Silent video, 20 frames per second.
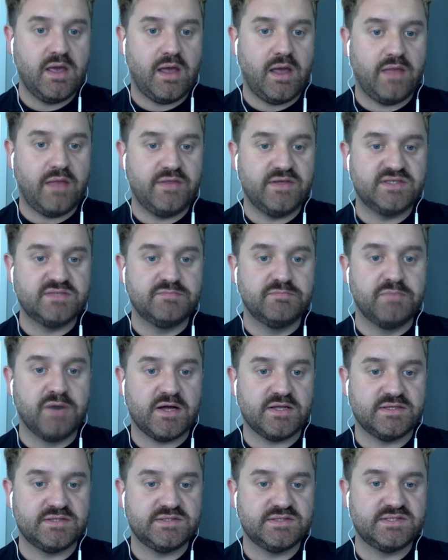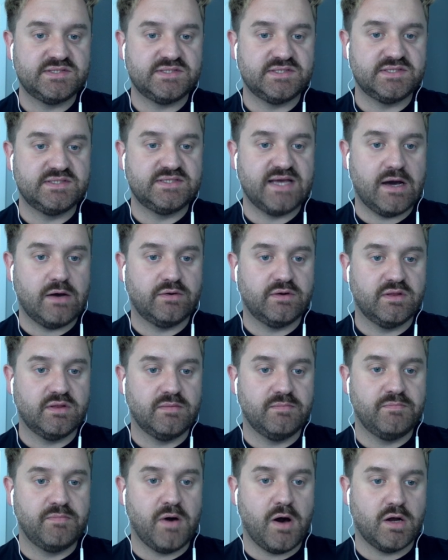And these buttons down on
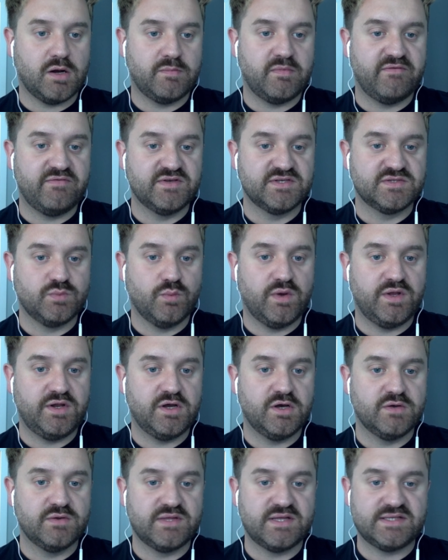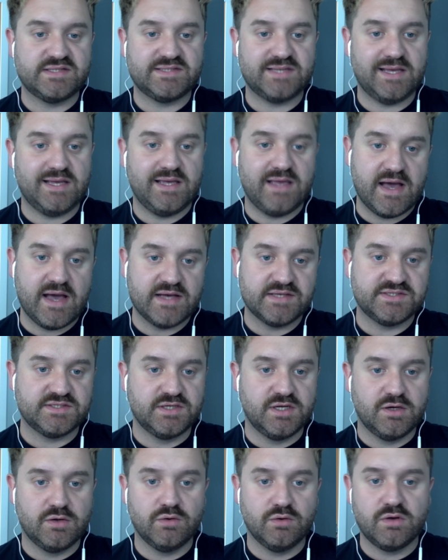the bottom of this window that say yes,
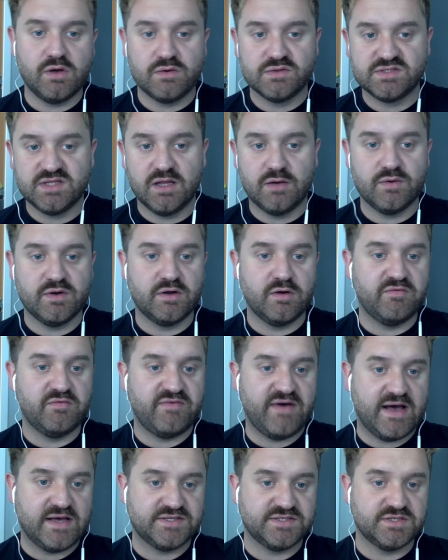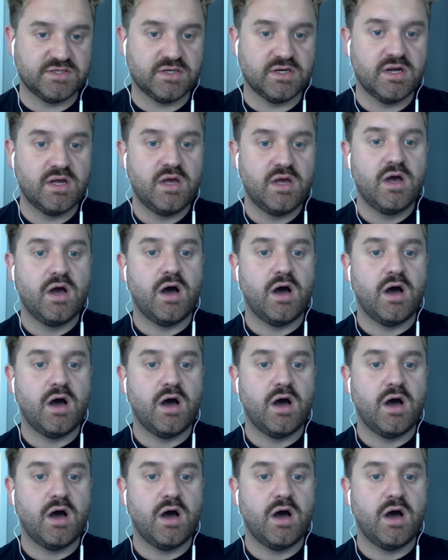no, go slower, go faster,